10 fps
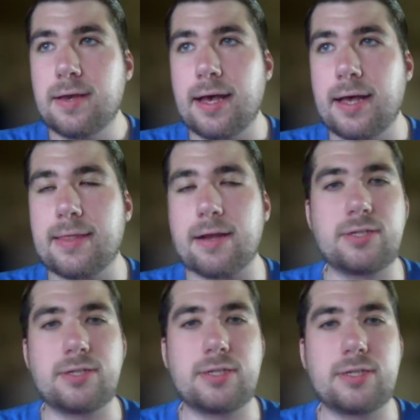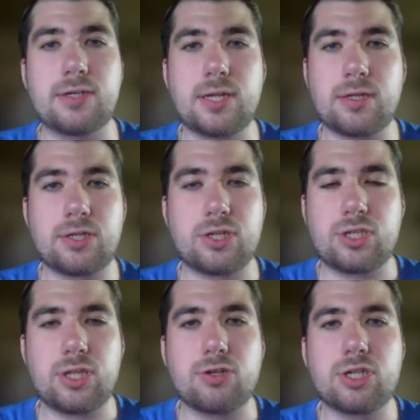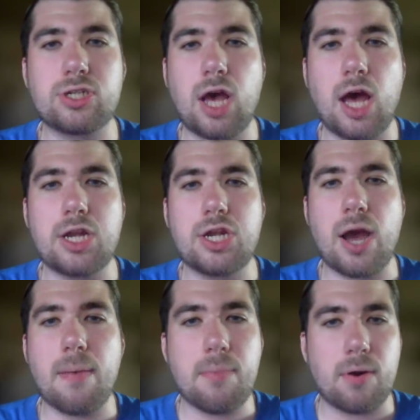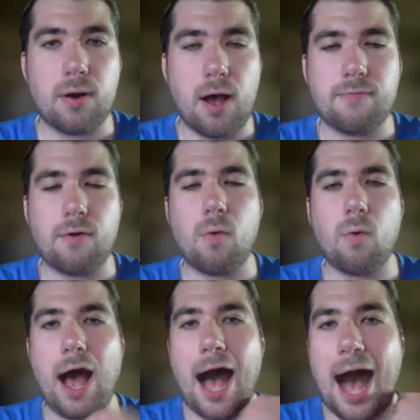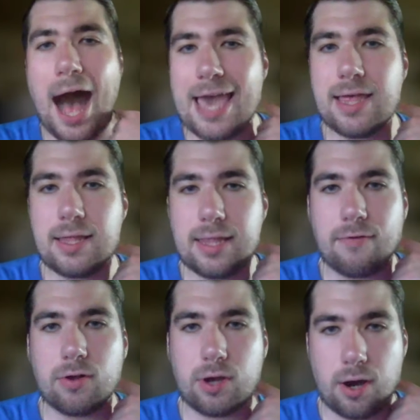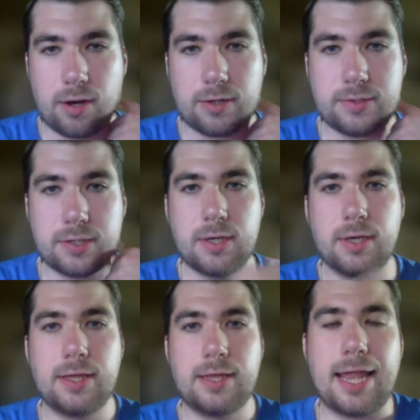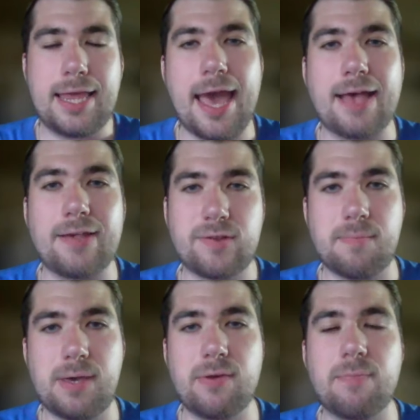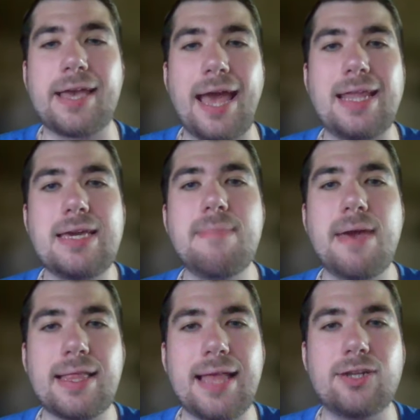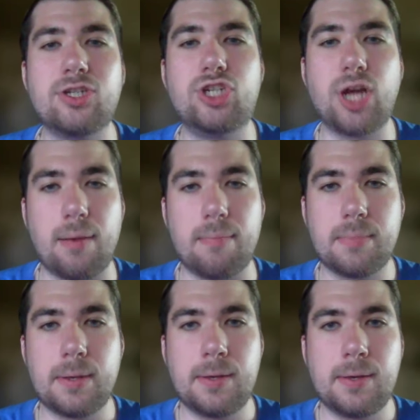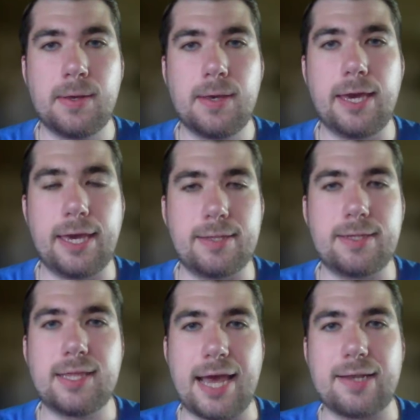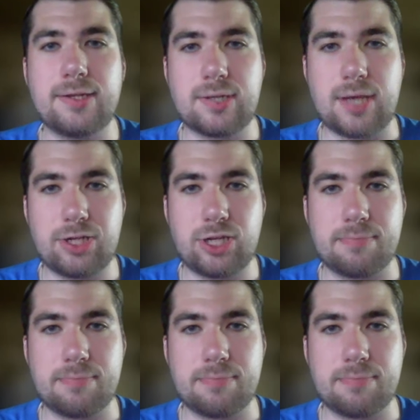There's just a number of high-level guards that he has to compete with, but can he make that jump into that discussion?